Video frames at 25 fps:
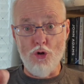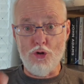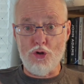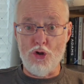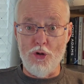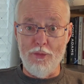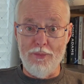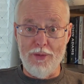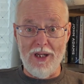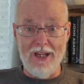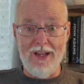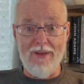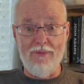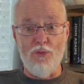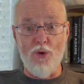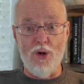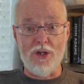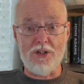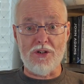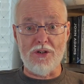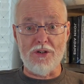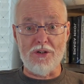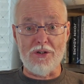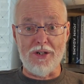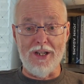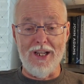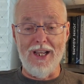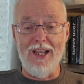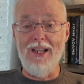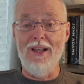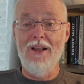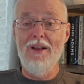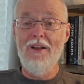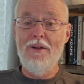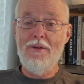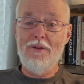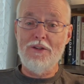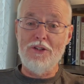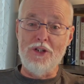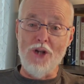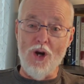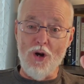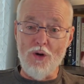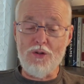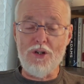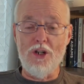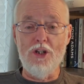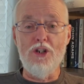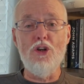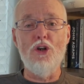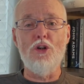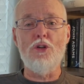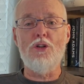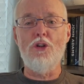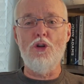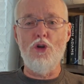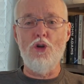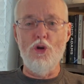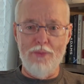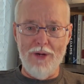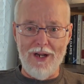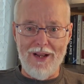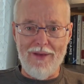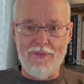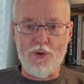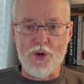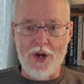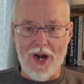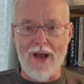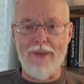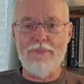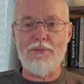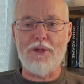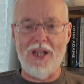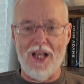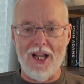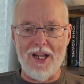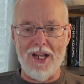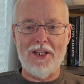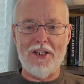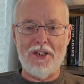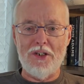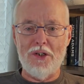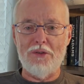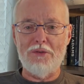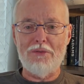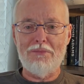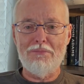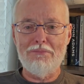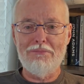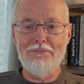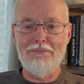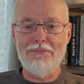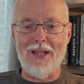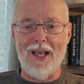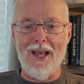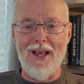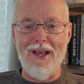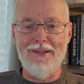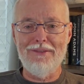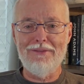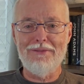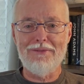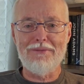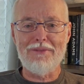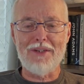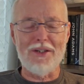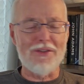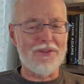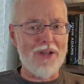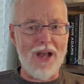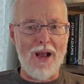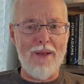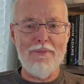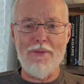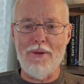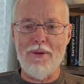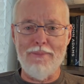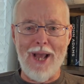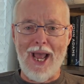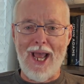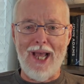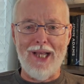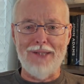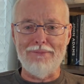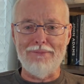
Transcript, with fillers: you believe what you see? Don't you, you believe what I'm telling you, okay? Because I'm the man.